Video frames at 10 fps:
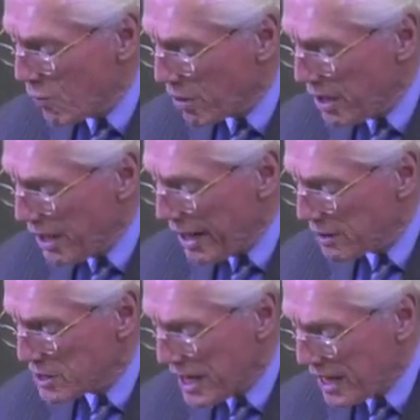working
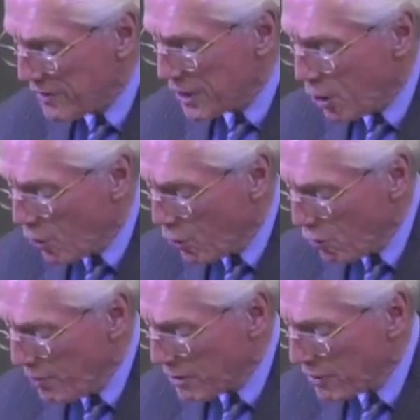outside of the
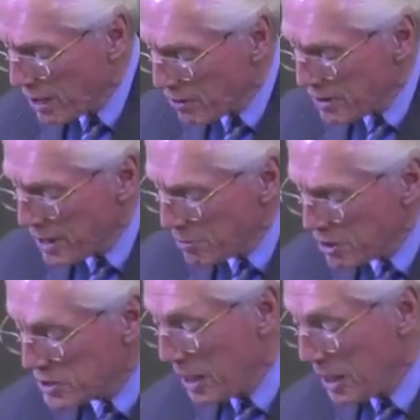home in record numbers.